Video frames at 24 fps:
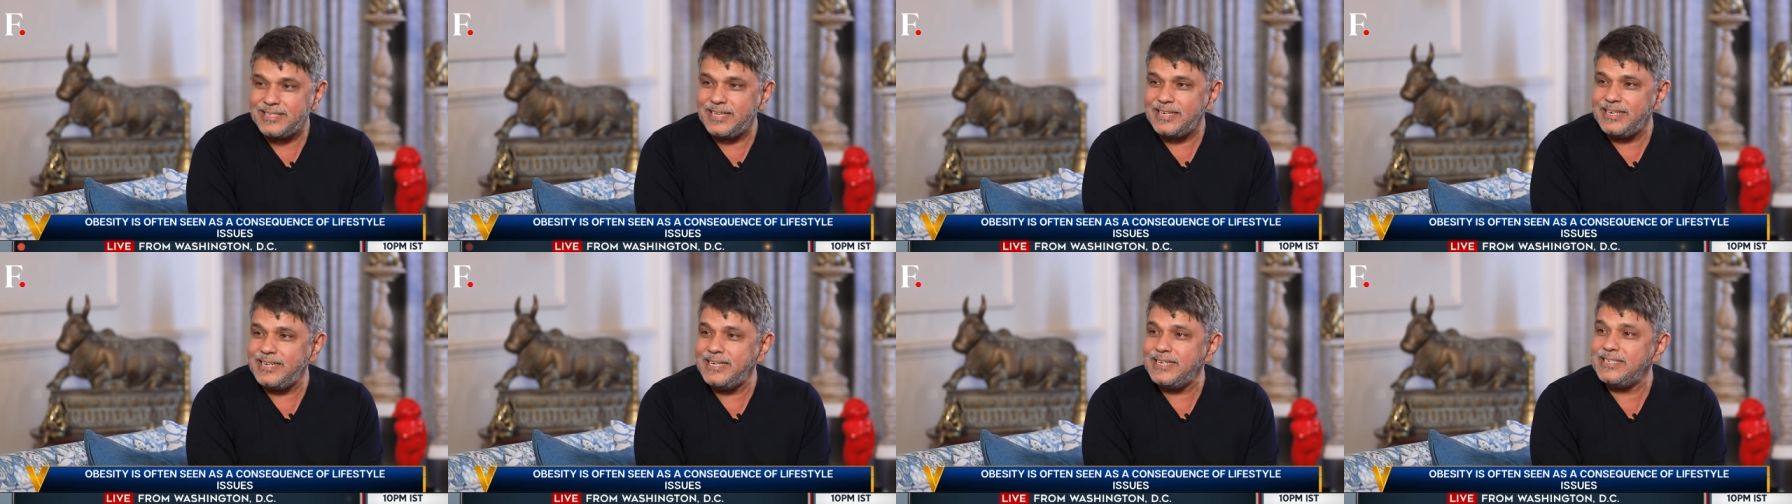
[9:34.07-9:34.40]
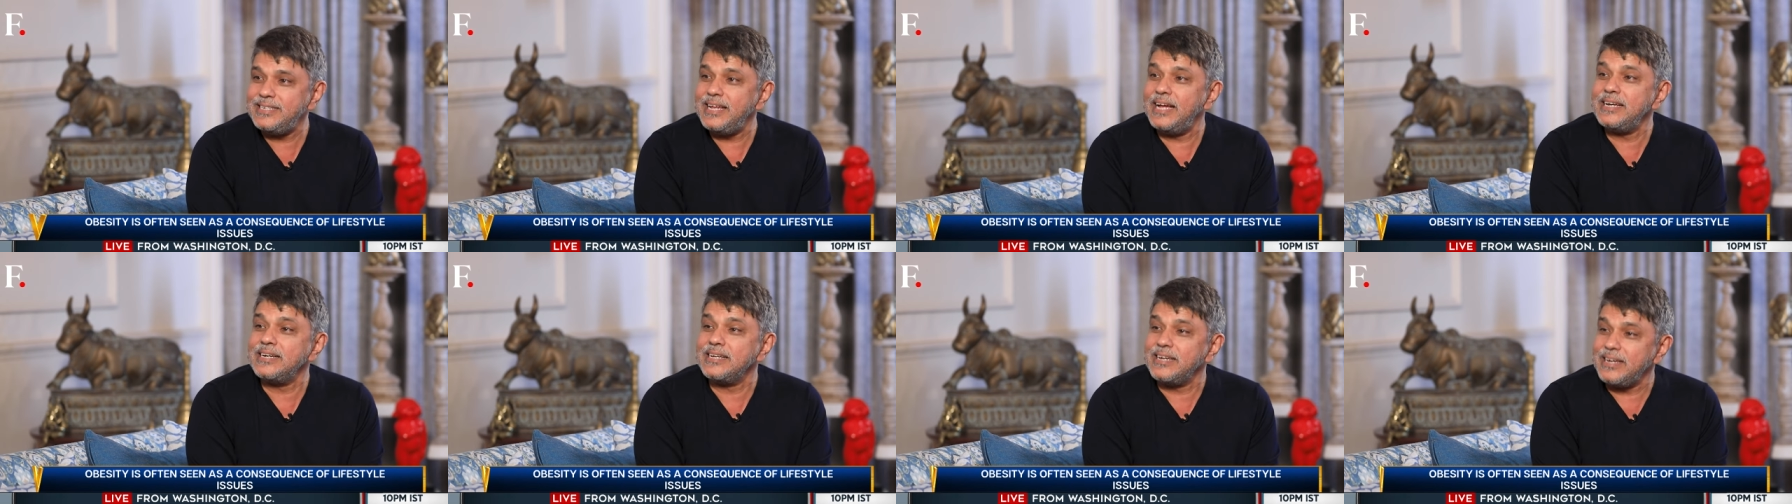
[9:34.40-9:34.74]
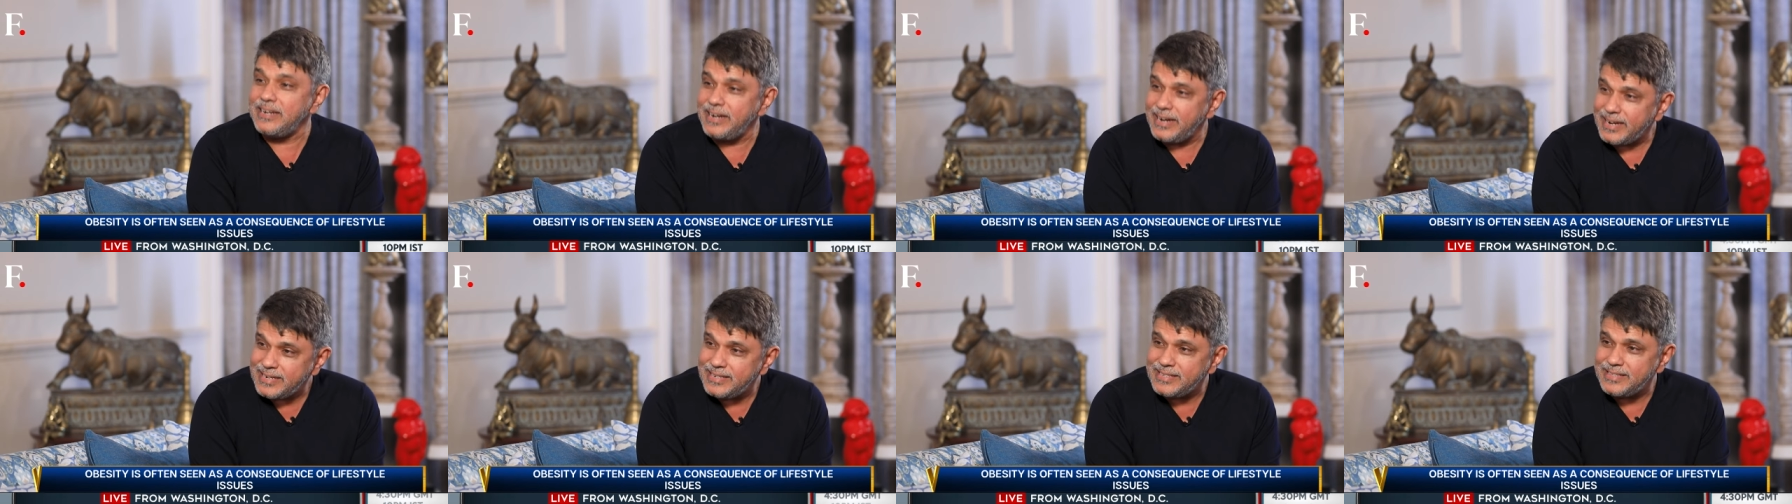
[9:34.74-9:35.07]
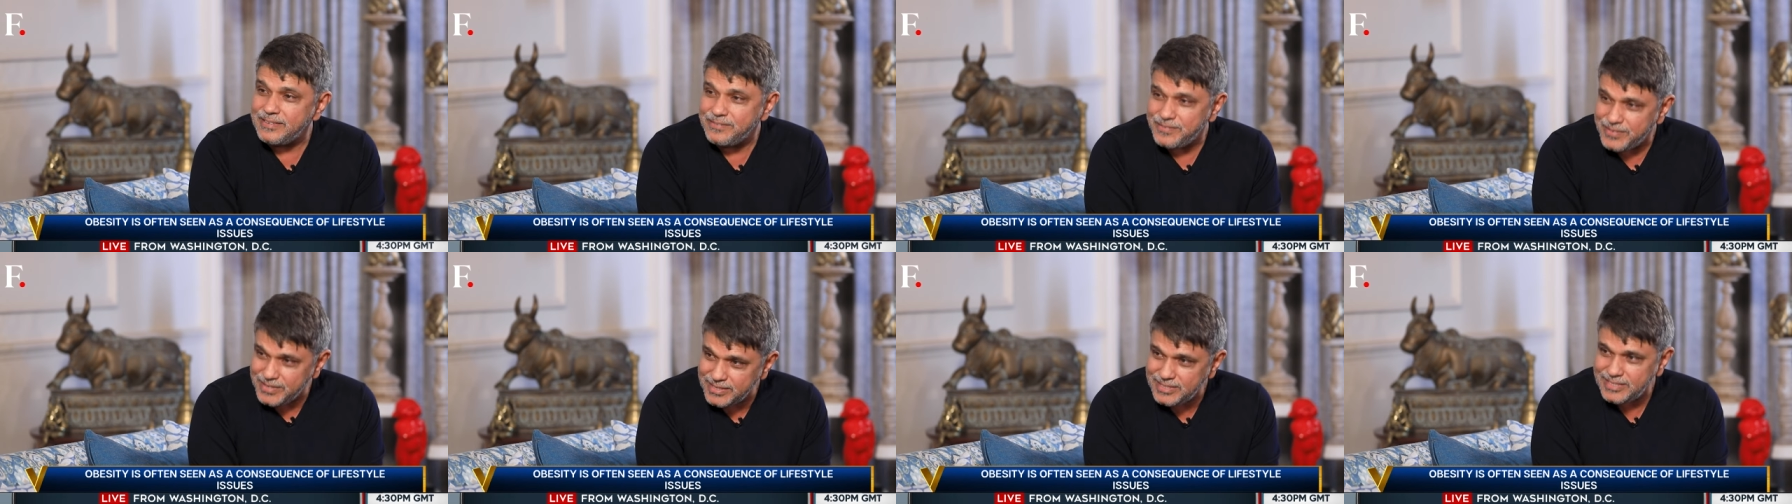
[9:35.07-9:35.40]
that he had done correctly
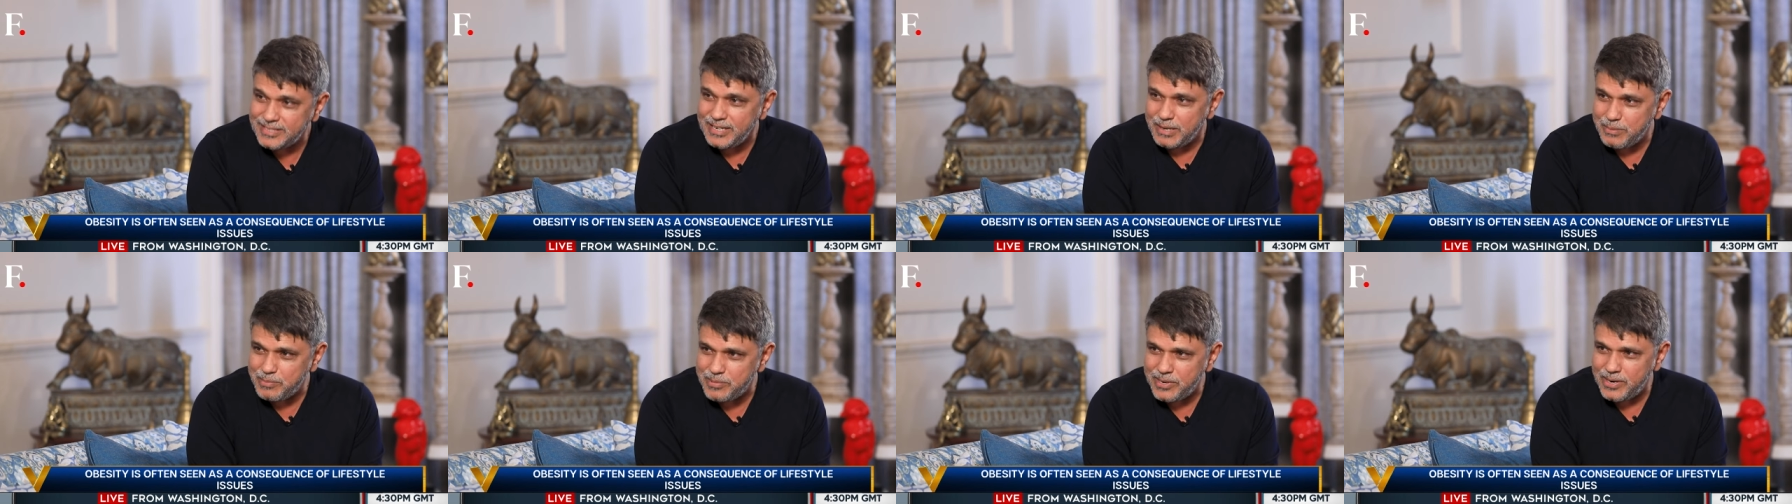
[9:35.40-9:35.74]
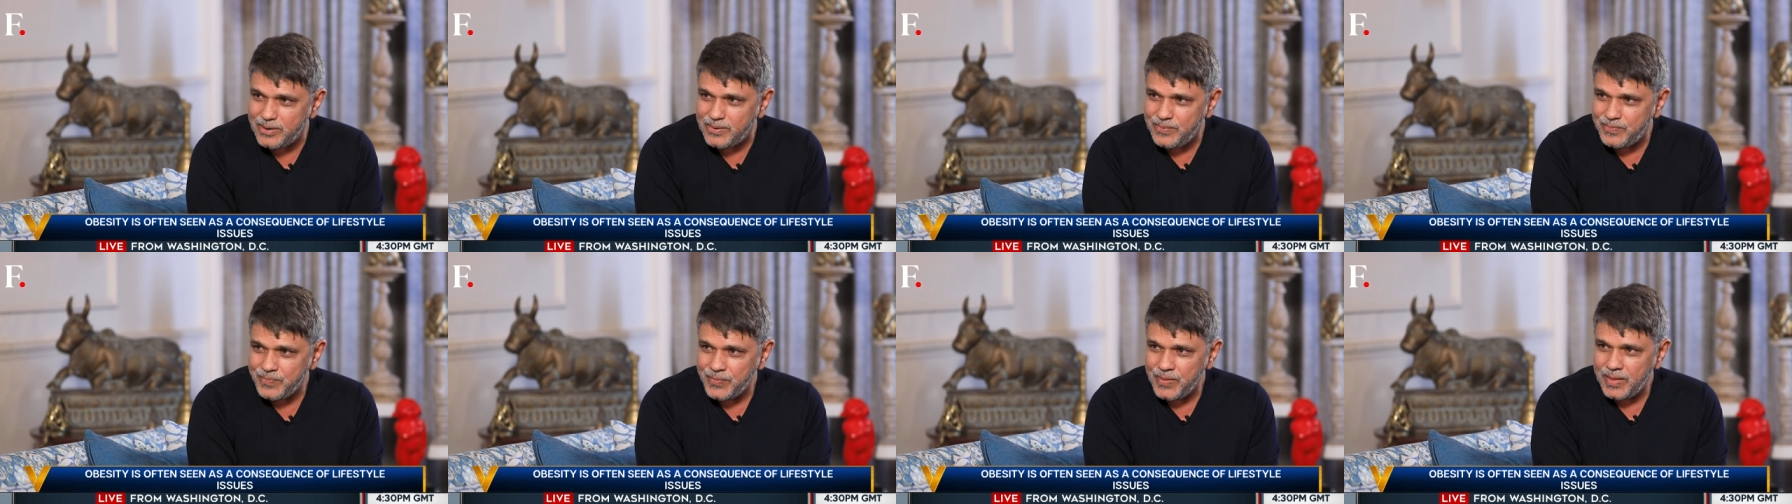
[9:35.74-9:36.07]
the first time around.